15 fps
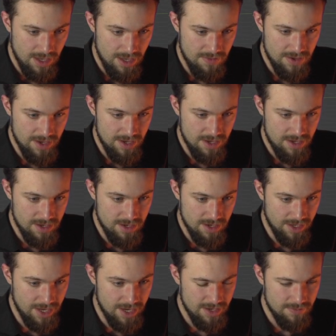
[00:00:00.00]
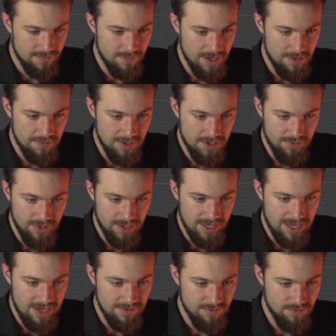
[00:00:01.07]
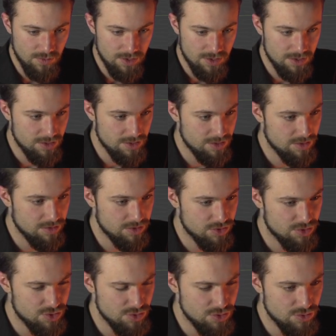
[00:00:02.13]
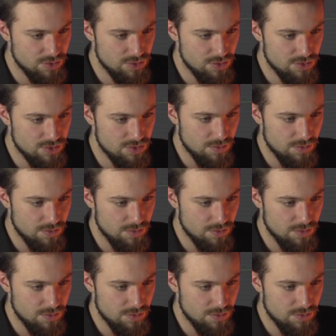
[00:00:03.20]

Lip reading: And then again, maybe we'll have 1, 2,